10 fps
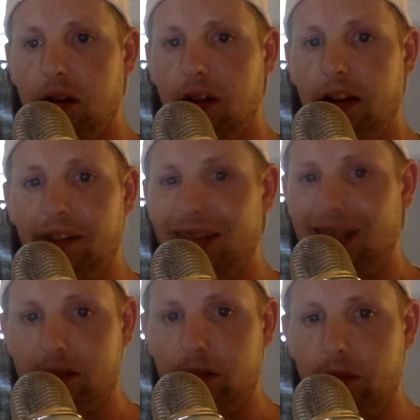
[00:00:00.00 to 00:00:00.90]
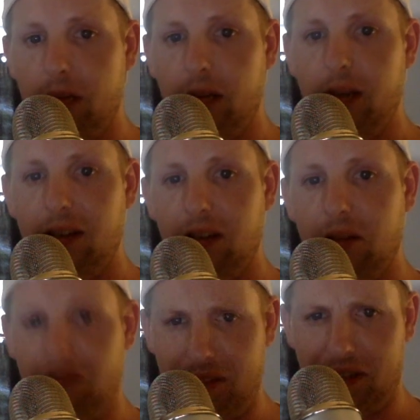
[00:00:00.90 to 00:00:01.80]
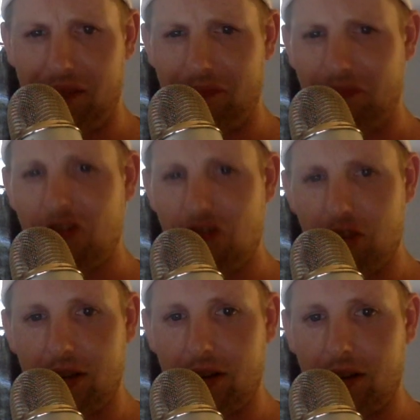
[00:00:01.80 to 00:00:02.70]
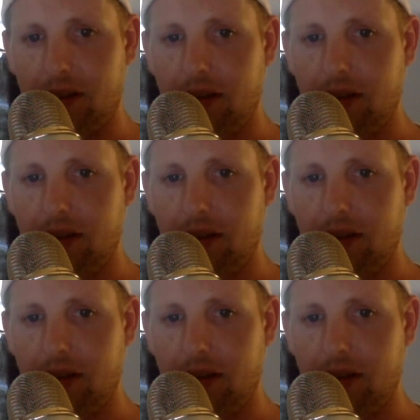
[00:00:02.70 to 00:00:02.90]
even less than me, he wanted to shit talk.